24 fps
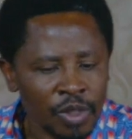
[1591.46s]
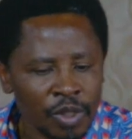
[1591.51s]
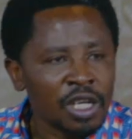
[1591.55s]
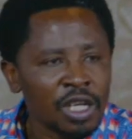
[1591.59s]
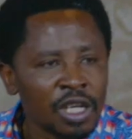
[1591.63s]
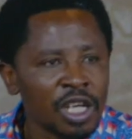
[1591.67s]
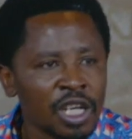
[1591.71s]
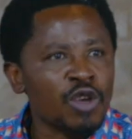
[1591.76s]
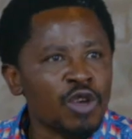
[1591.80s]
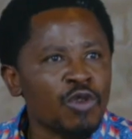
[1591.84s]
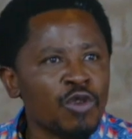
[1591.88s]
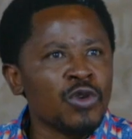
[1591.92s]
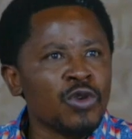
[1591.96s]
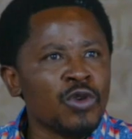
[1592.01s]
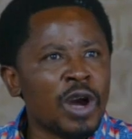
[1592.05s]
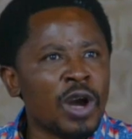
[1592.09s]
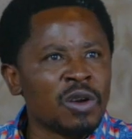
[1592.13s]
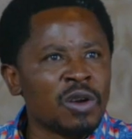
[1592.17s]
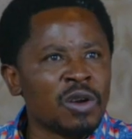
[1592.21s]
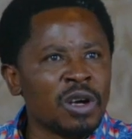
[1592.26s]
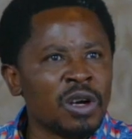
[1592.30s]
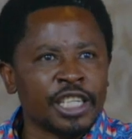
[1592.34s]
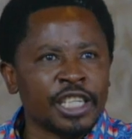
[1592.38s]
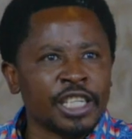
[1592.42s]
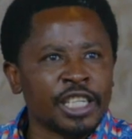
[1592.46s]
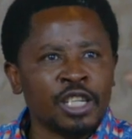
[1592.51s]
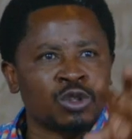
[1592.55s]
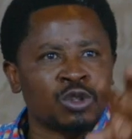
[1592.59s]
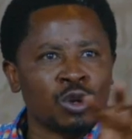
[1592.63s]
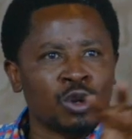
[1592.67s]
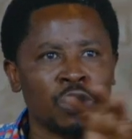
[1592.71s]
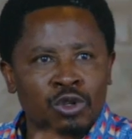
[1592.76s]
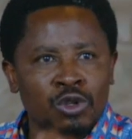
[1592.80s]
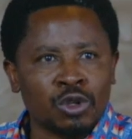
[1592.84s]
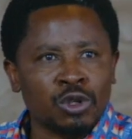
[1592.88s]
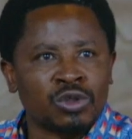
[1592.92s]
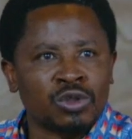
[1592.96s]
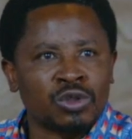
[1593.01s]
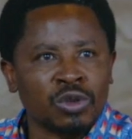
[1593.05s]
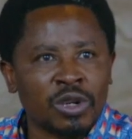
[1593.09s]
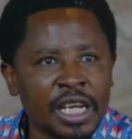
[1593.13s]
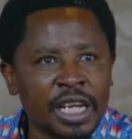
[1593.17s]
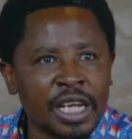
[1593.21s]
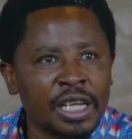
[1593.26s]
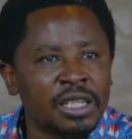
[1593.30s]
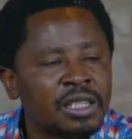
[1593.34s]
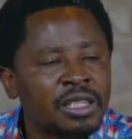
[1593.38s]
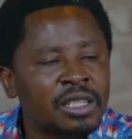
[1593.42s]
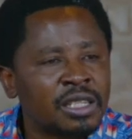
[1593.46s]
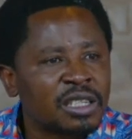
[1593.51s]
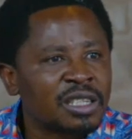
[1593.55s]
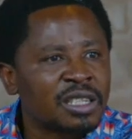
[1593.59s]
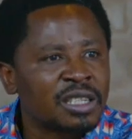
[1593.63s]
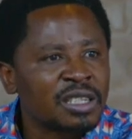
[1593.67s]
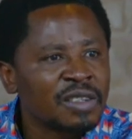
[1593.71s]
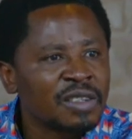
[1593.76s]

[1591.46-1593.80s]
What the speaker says: if you are not introduced to this